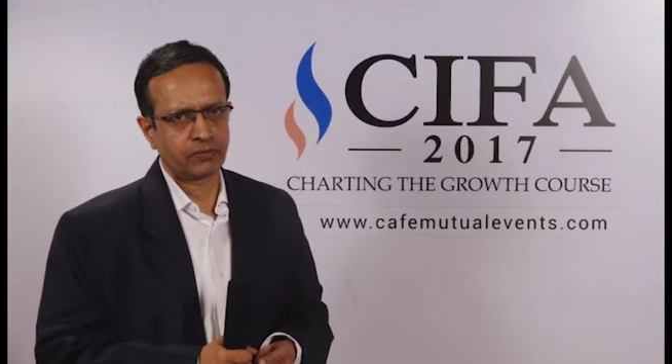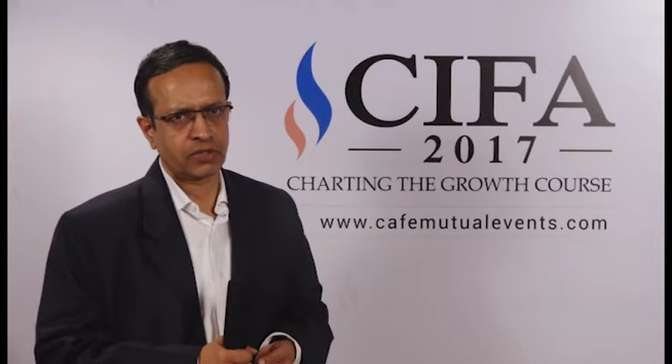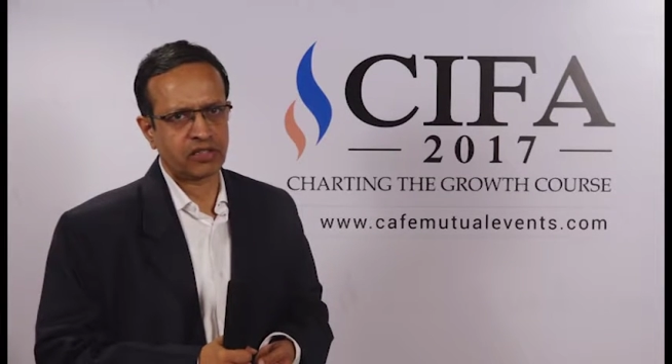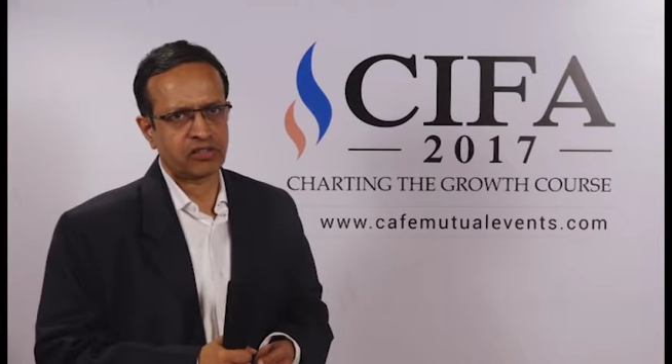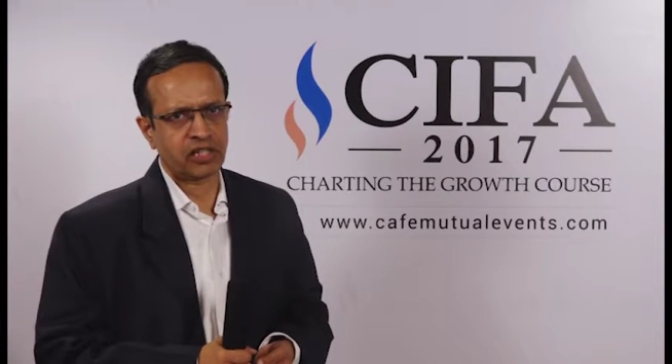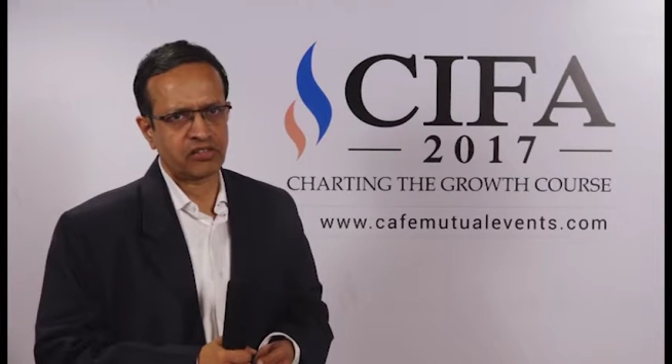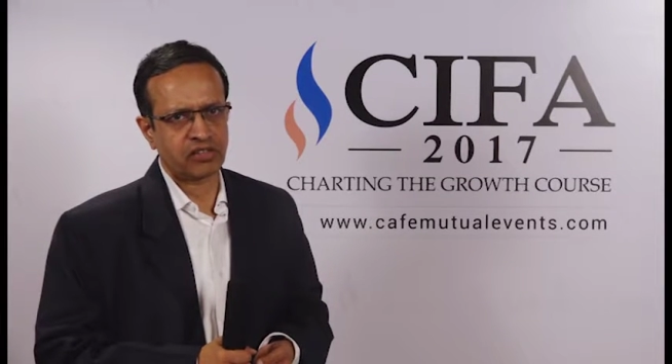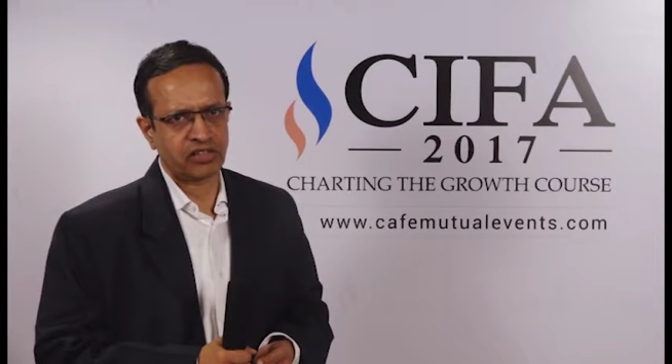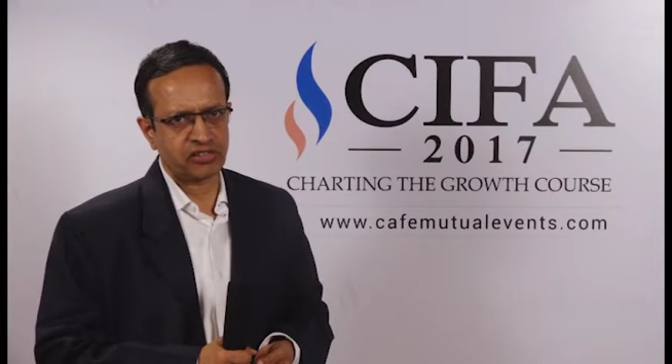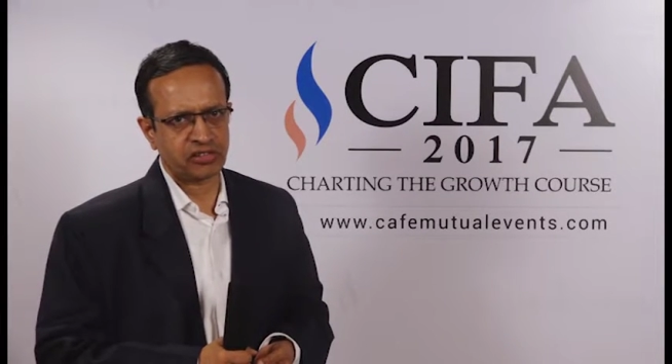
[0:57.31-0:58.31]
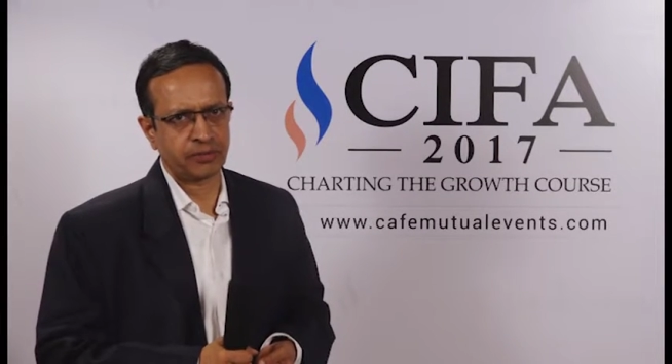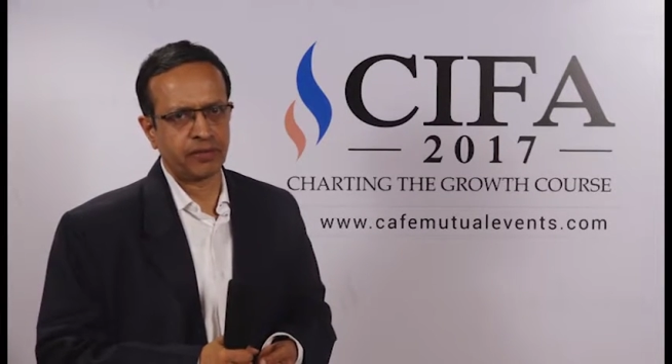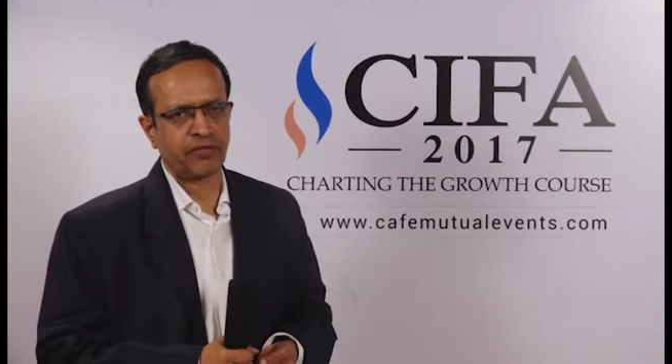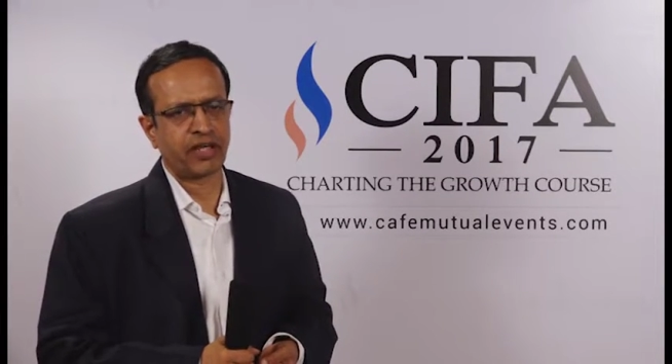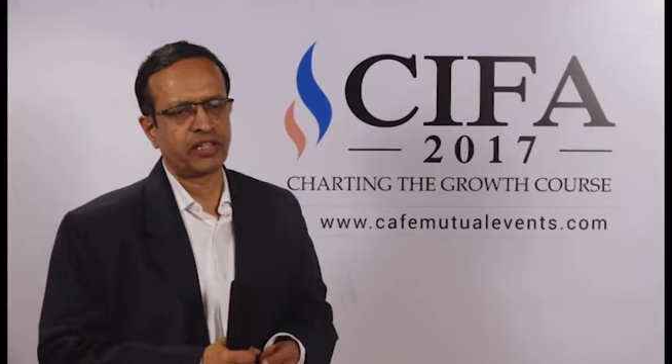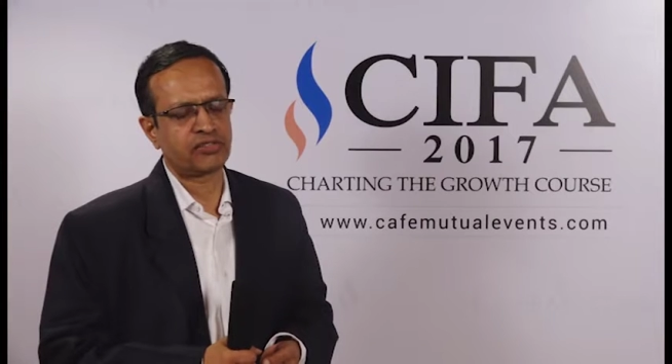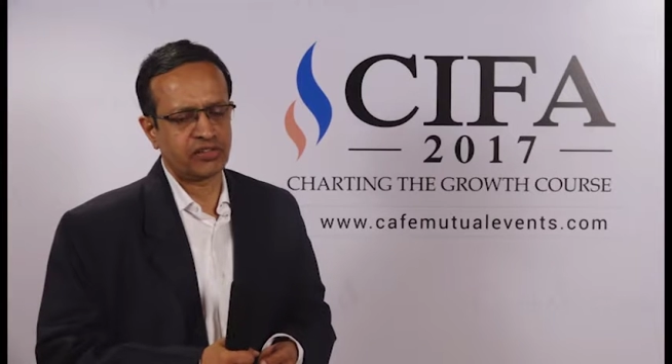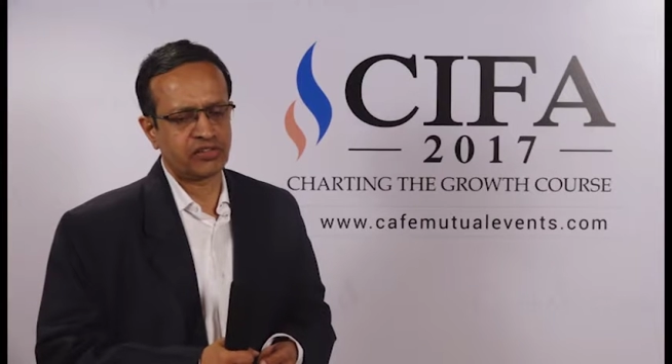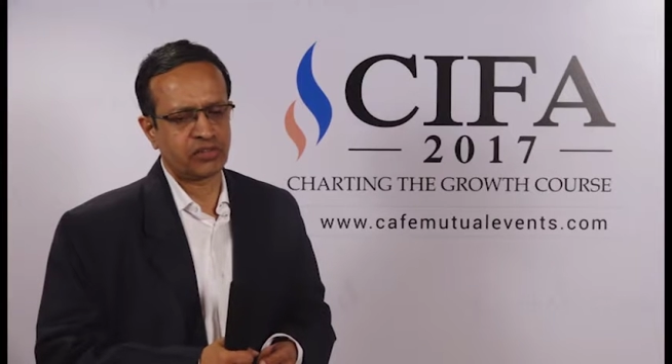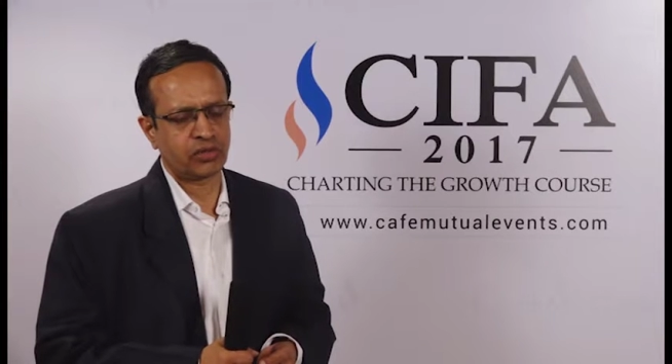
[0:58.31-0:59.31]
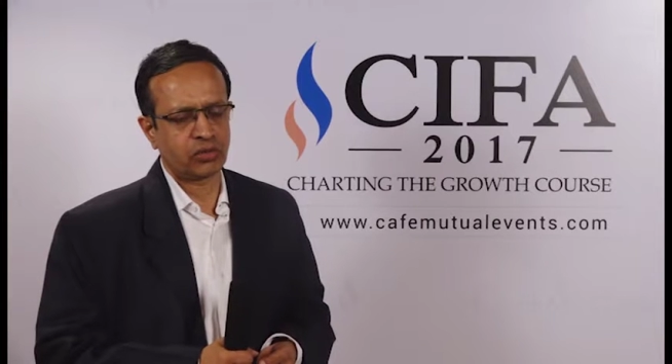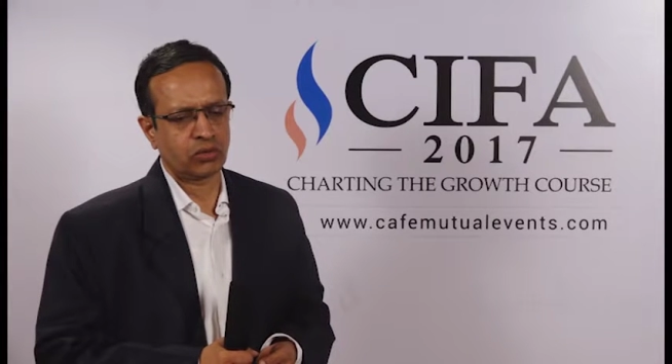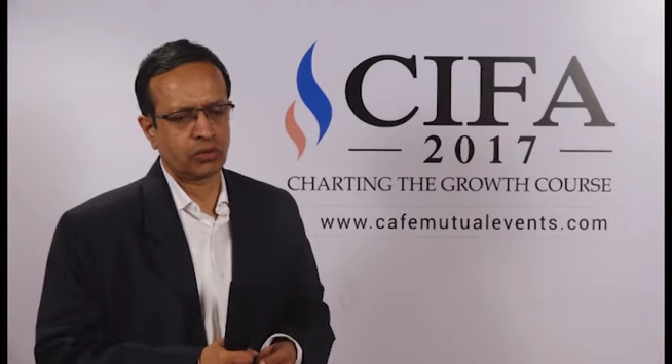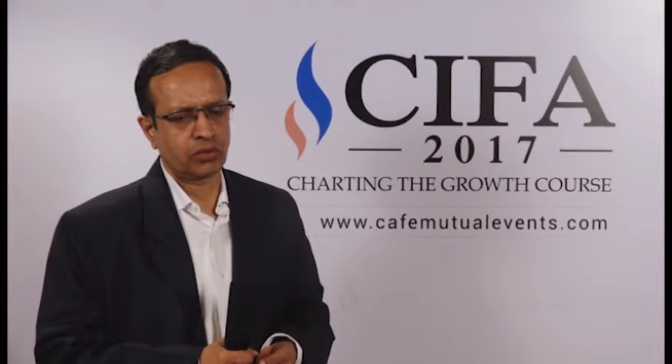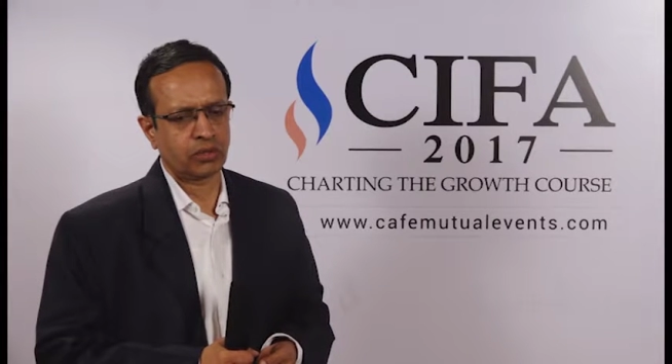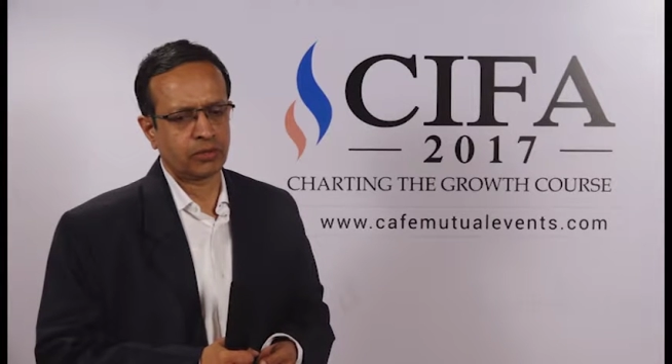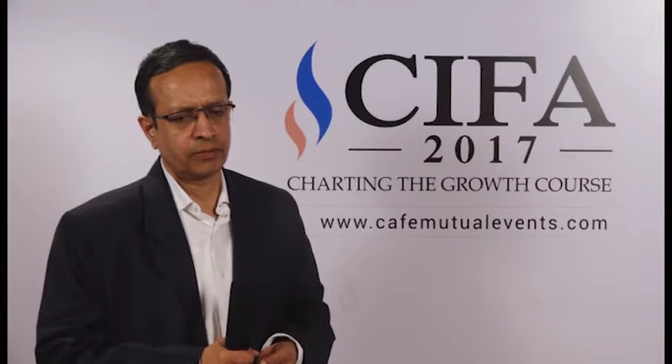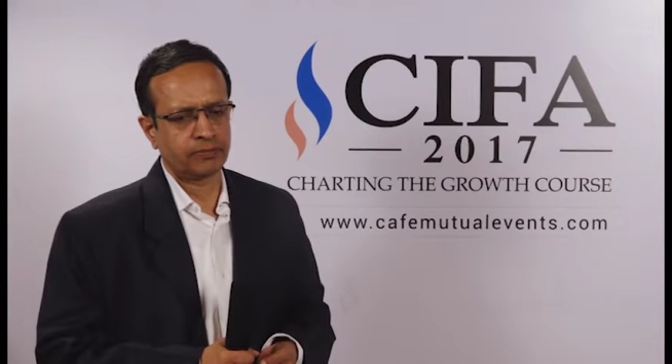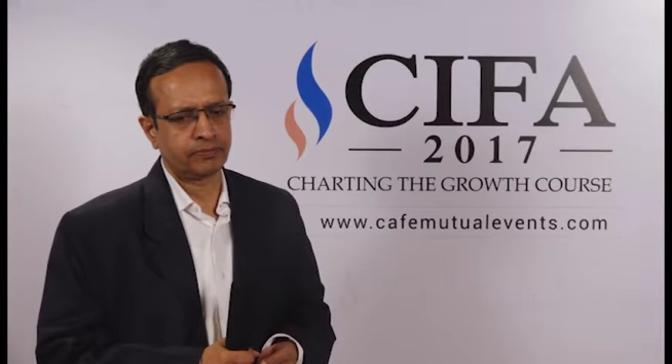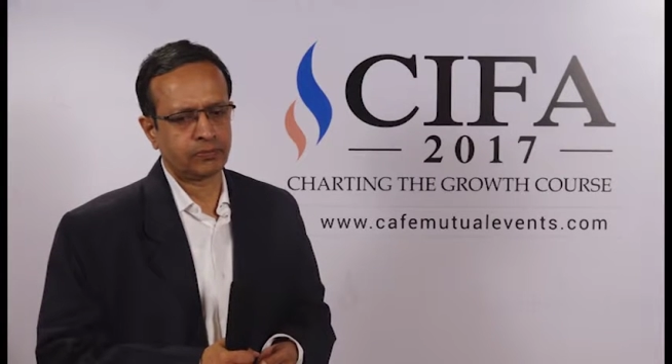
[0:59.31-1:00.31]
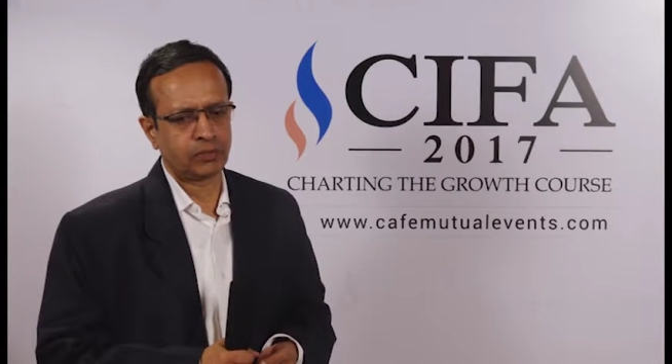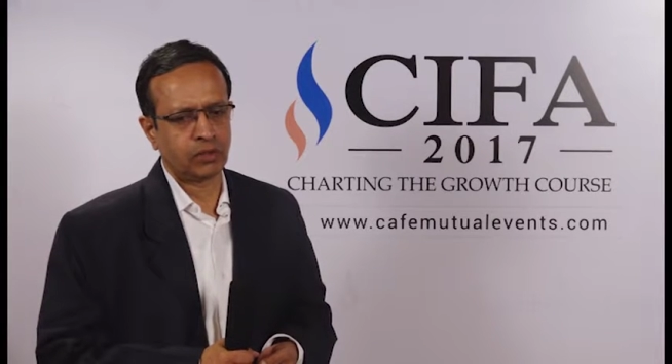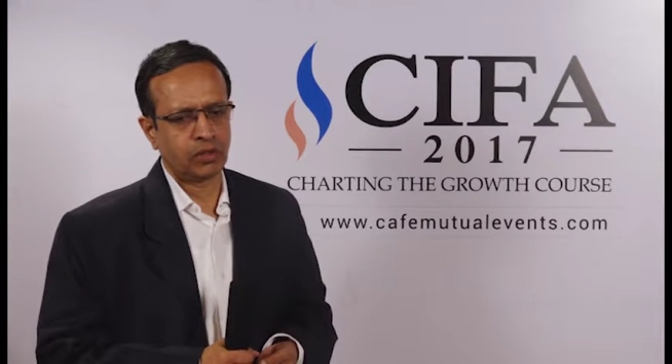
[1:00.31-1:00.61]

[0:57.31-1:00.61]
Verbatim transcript: That's that's a risk. There is you know uh,